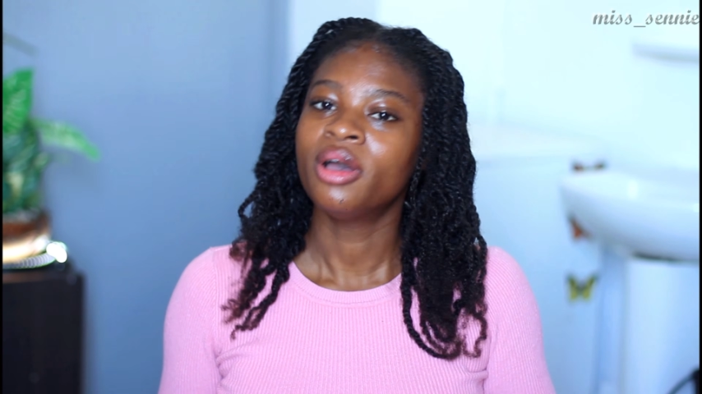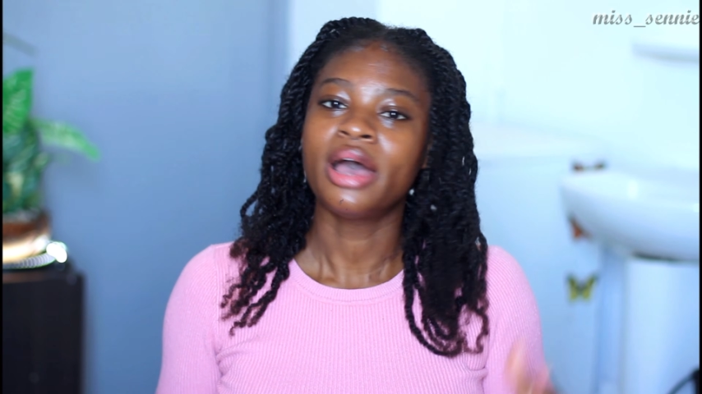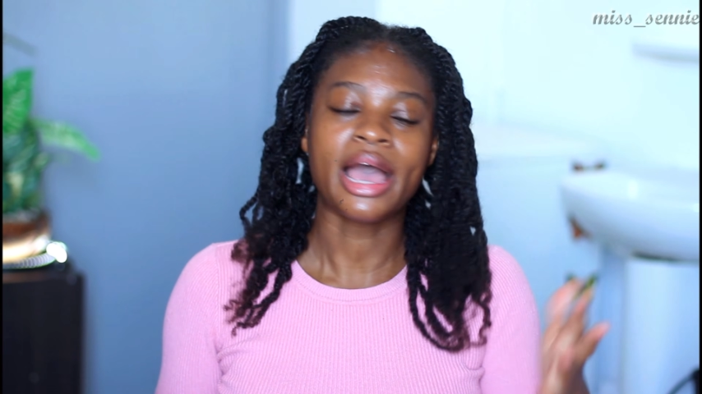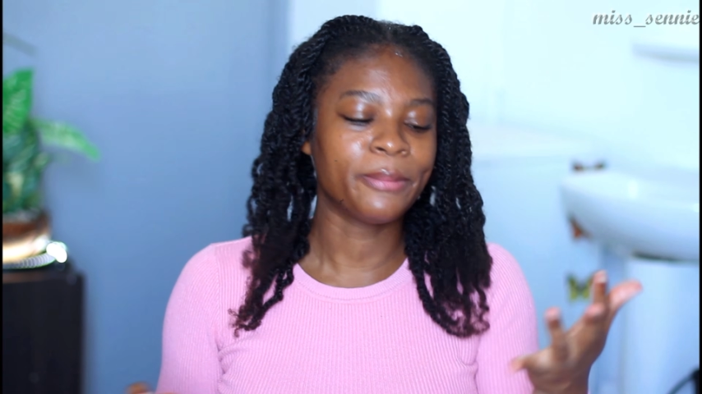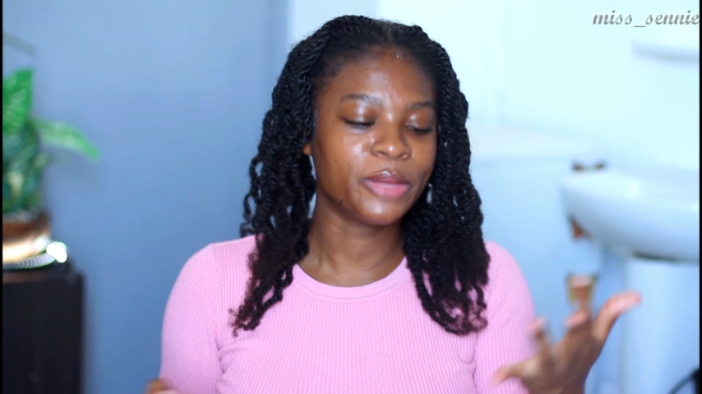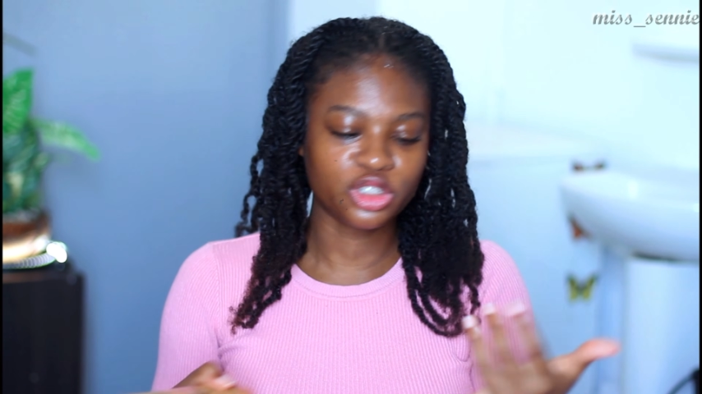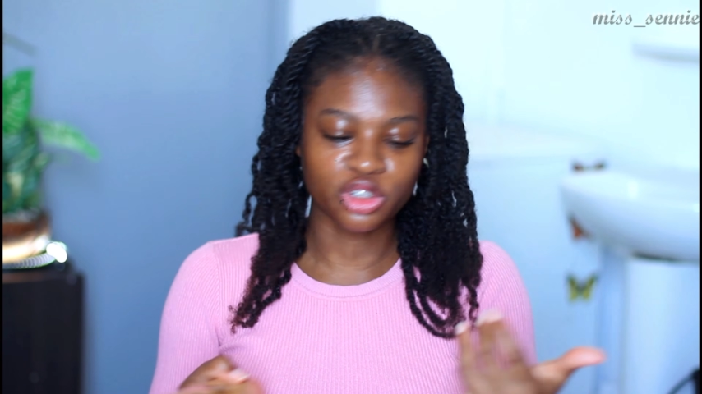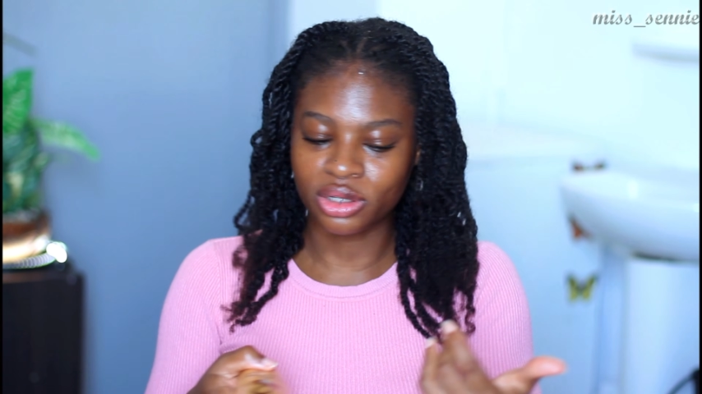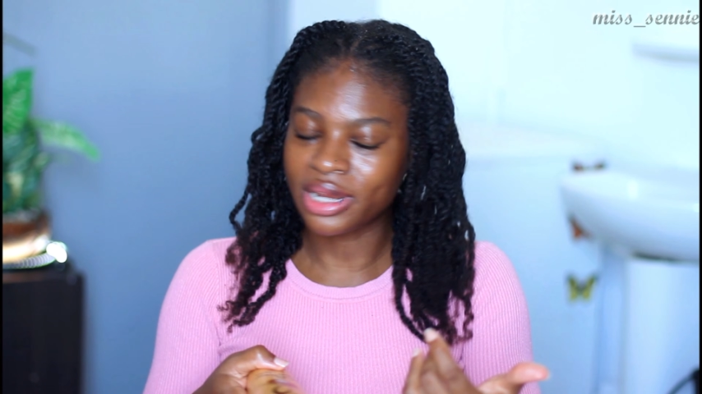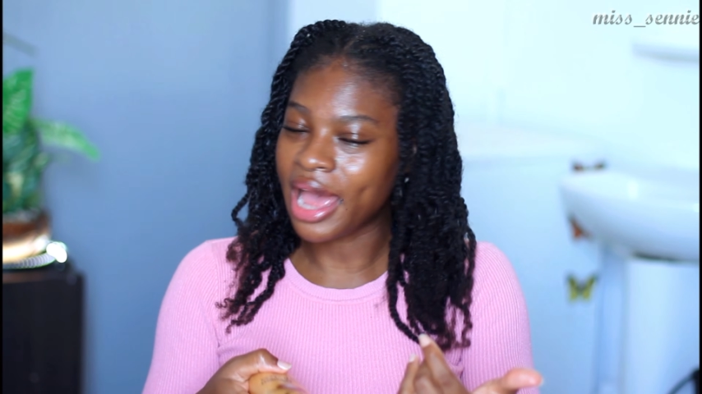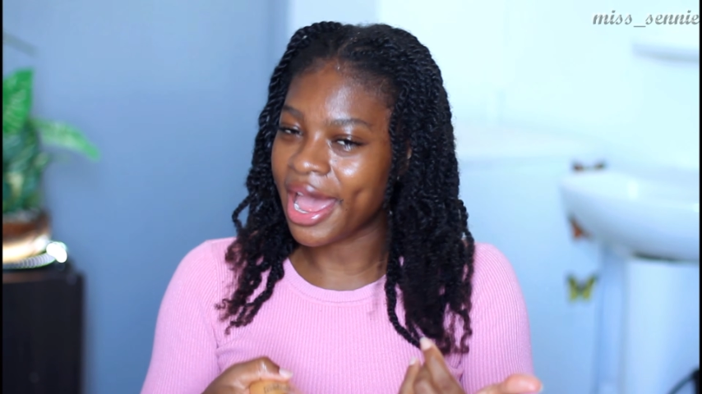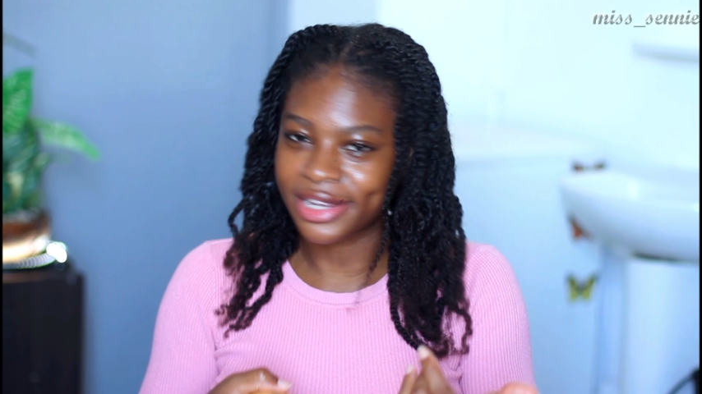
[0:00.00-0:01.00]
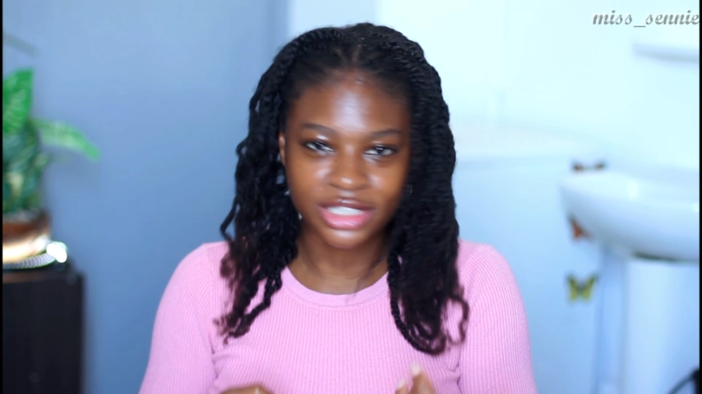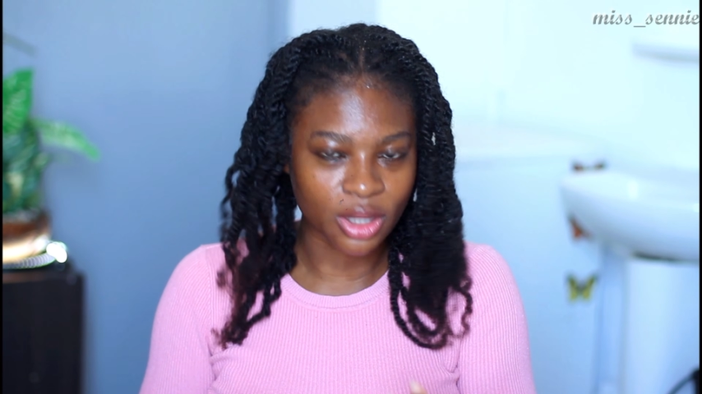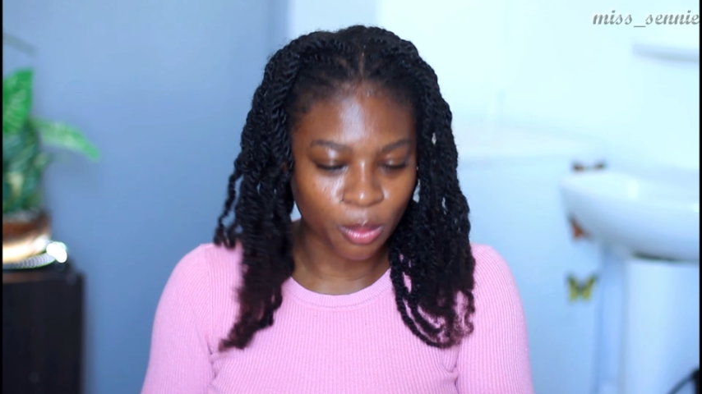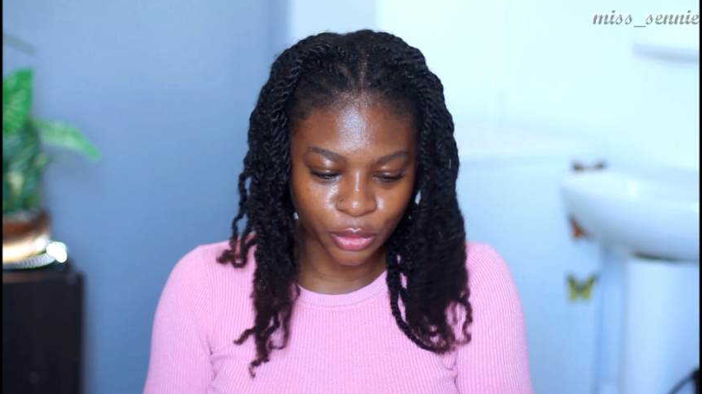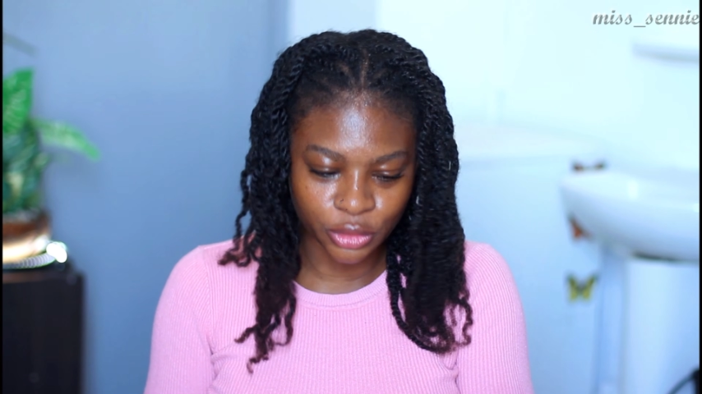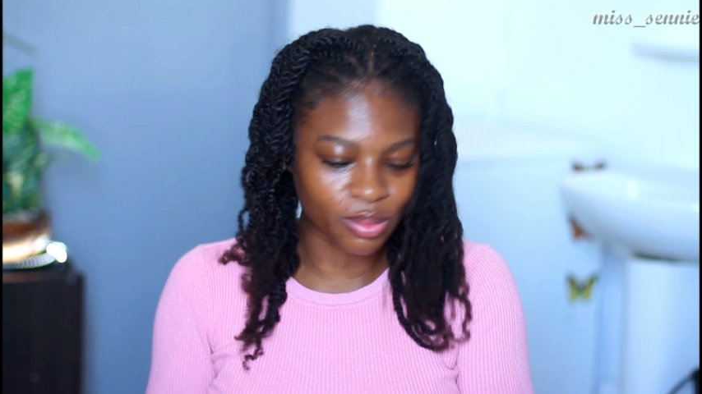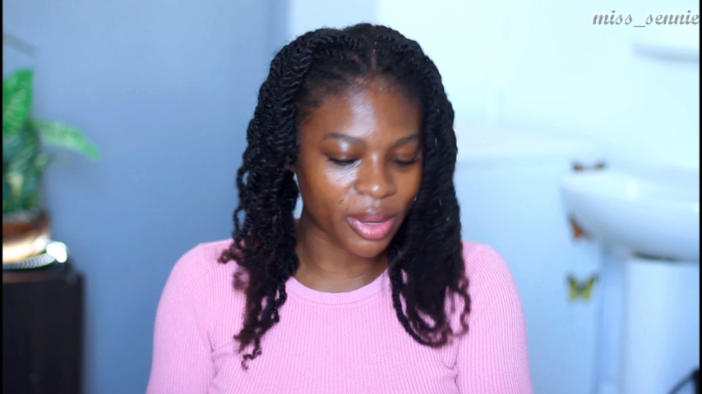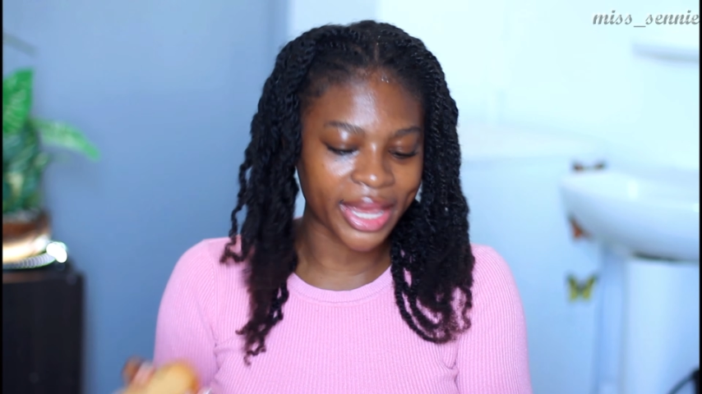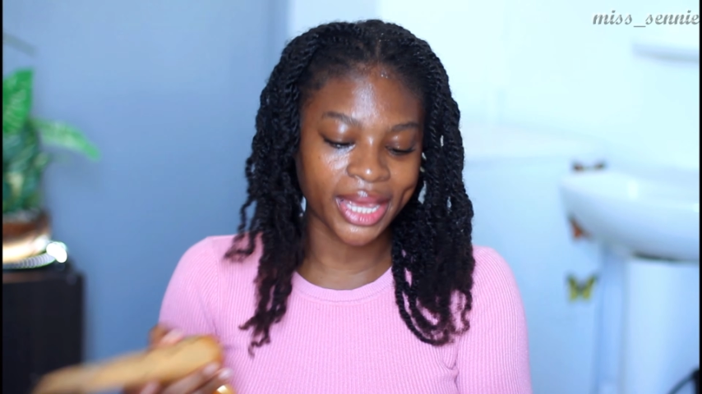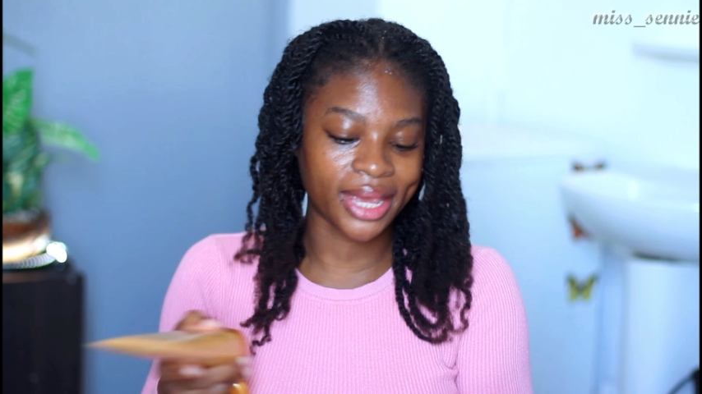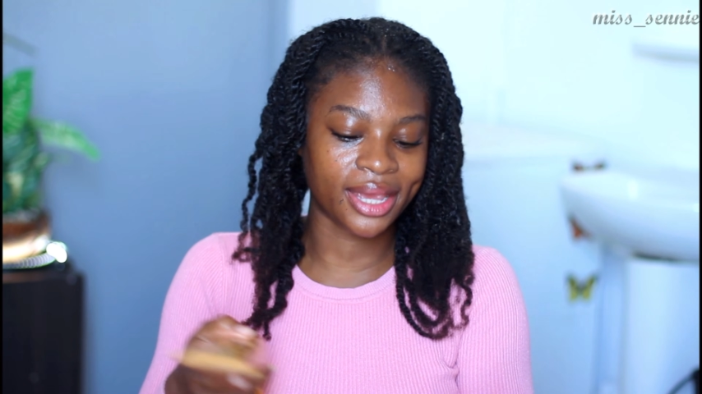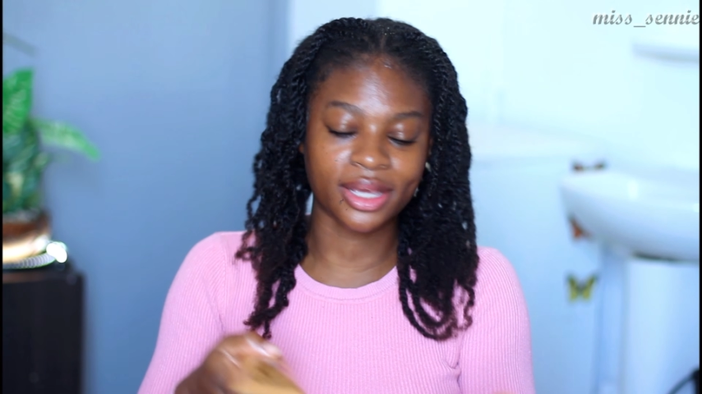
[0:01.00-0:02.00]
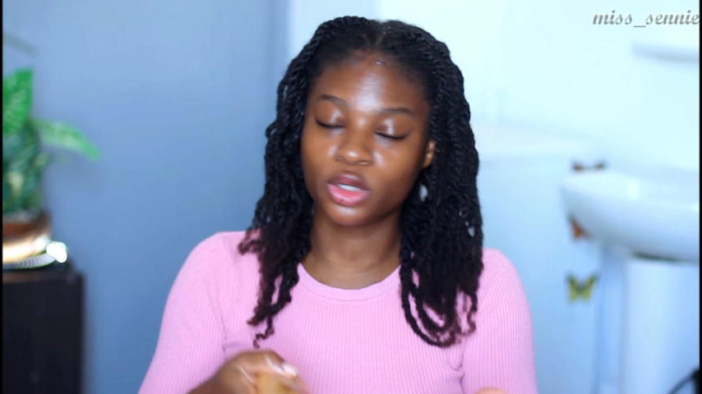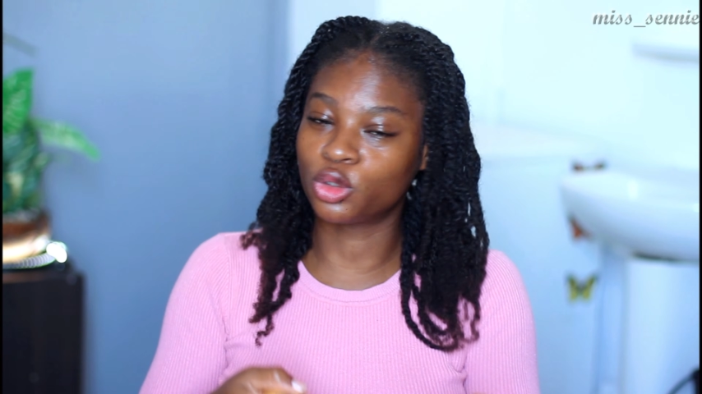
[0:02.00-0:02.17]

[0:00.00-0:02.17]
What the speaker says: I made sure I shampooed my hair,